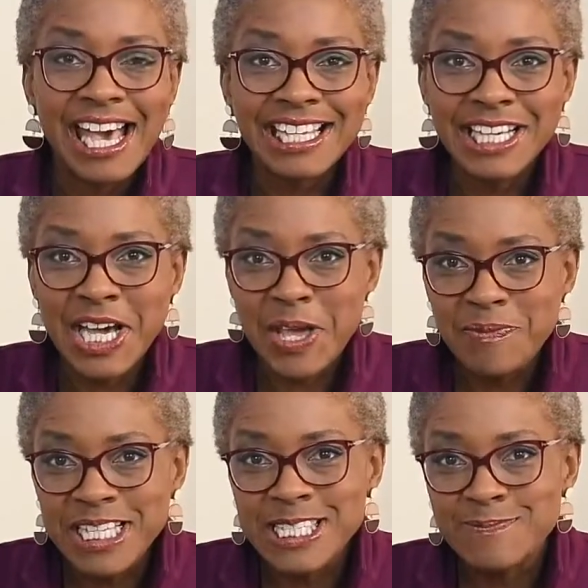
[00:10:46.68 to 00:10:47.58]
And I hope
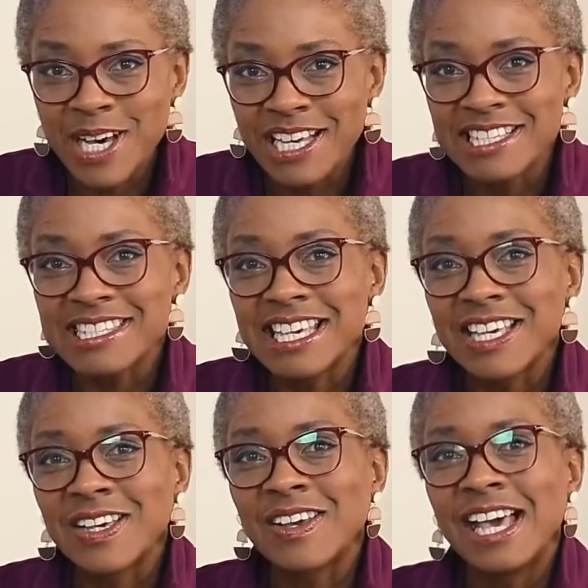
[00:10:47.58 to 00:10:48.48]
it inspires
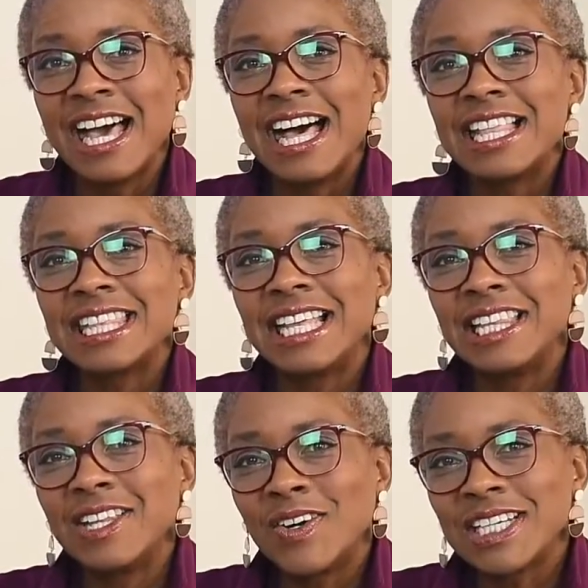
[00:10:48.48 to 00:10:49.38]
you that a
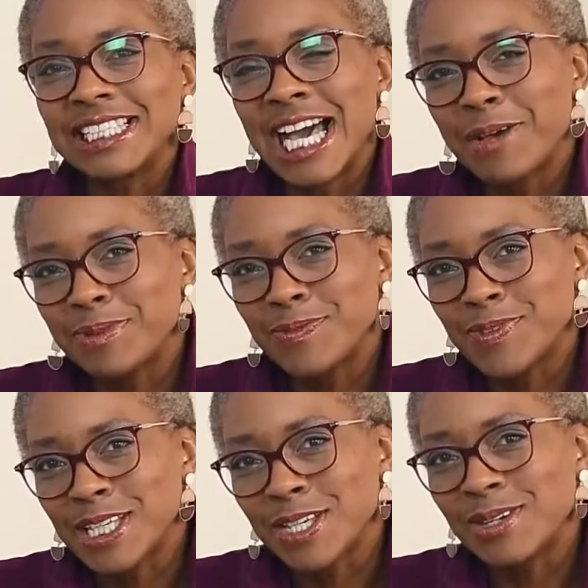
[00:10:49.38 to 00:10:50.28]
lot can happen for
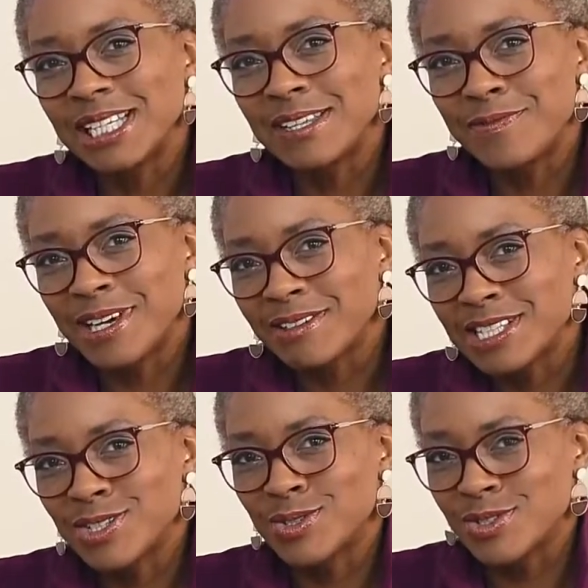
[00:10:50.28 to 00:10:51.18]
you in a very
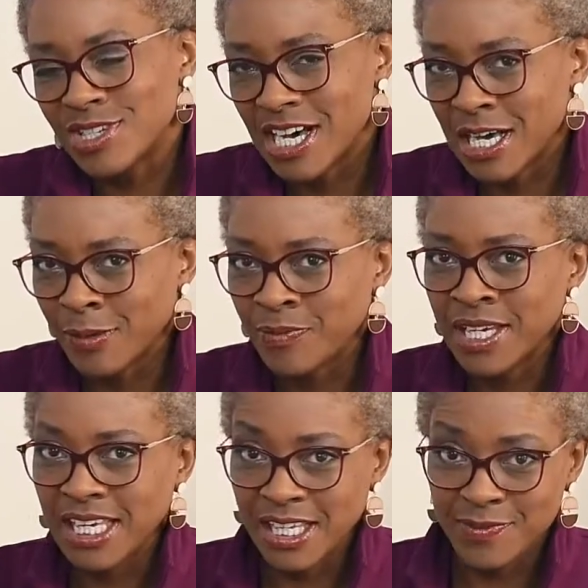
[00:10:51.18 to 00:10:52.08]
short time
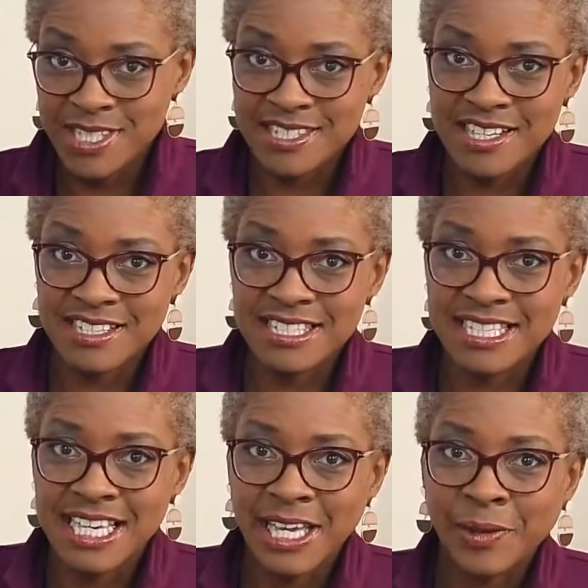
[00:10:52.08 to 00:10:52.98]
if you start
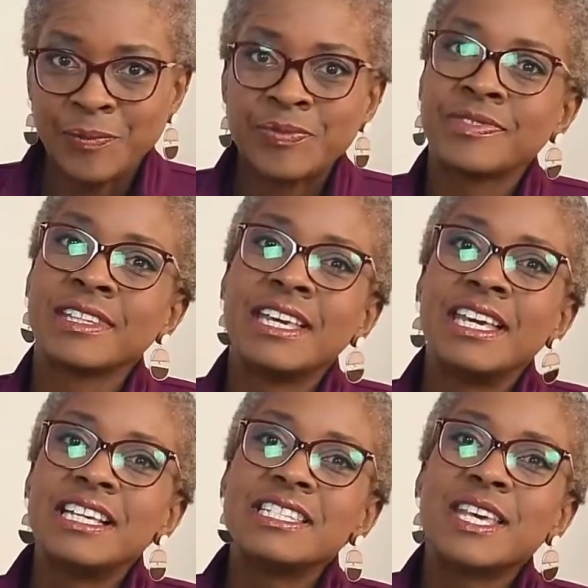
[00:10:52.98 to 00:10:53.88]
today.
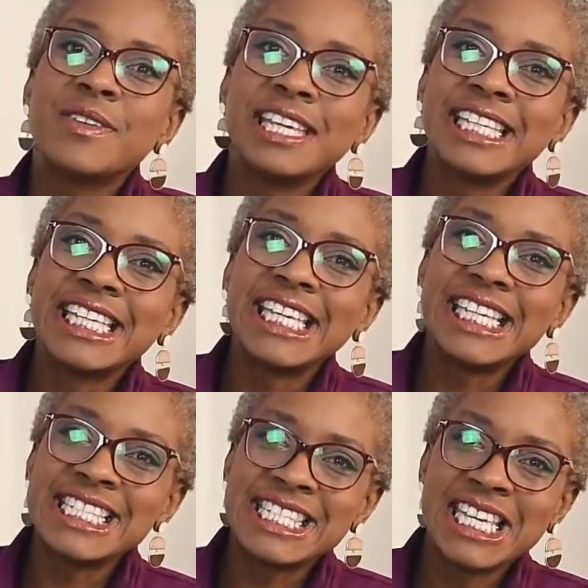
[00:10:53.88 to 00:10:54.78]
So in a
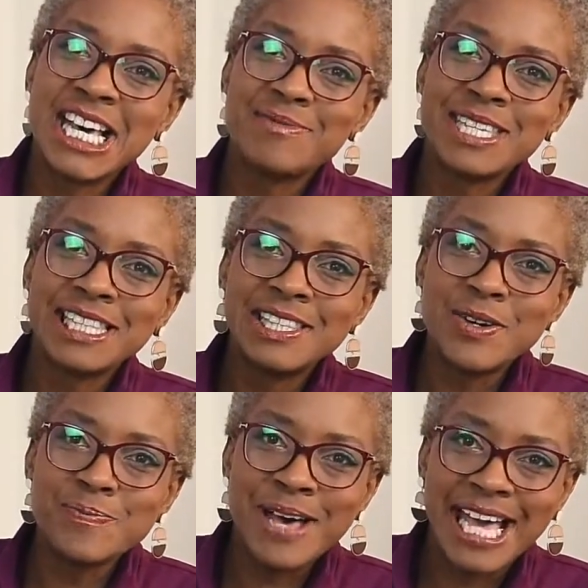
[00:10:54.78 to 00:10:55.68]
year's time, you'll
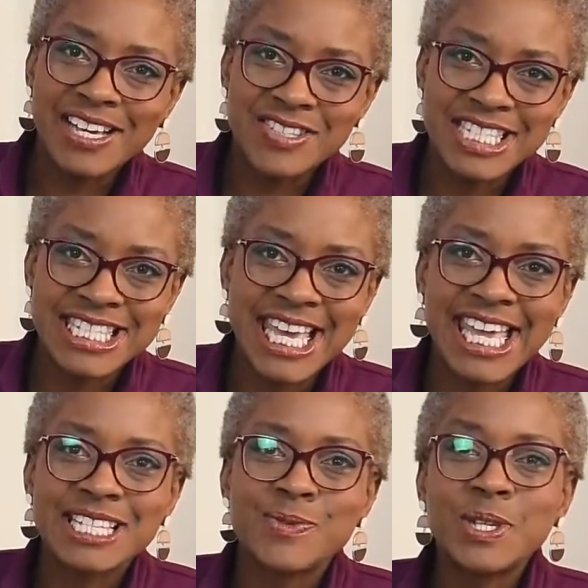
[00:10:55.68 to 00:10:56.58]
look back on today
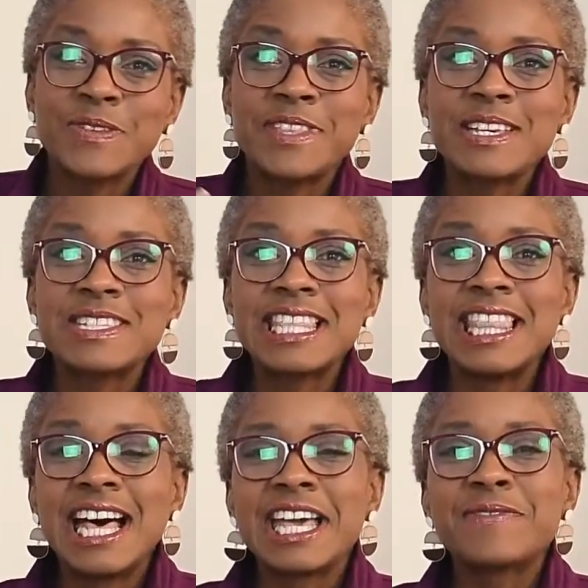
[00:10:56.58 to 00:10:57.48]
as one of those
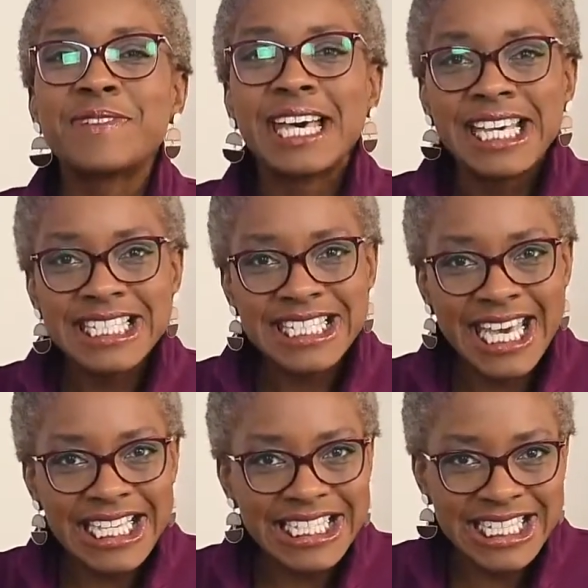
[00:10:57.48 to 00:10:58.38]

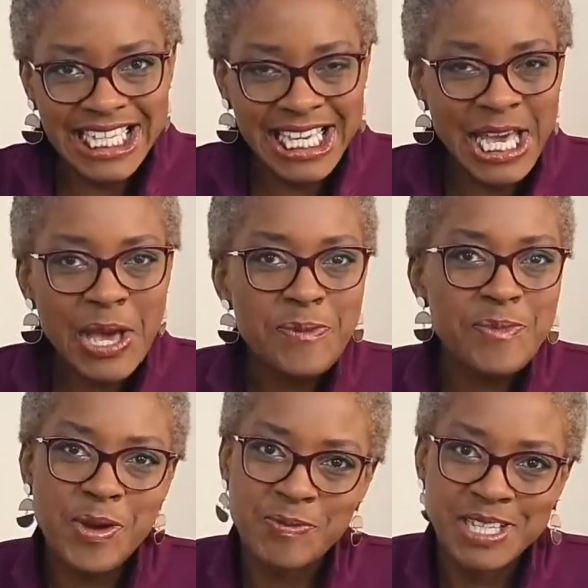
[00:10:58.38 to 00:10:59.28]
life-changing
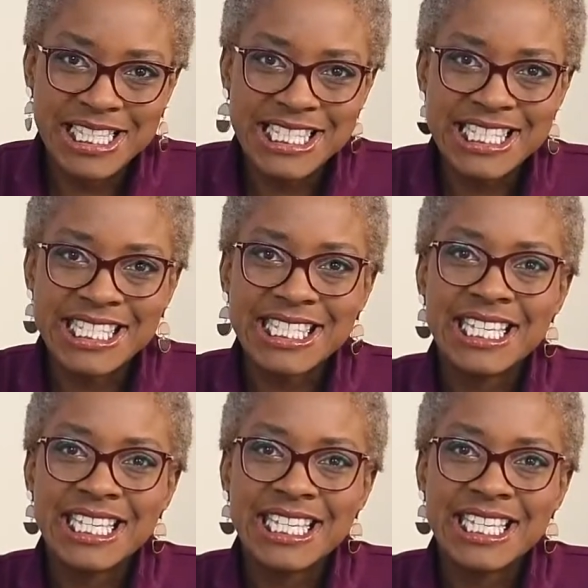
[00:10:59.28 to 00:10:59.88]
moments.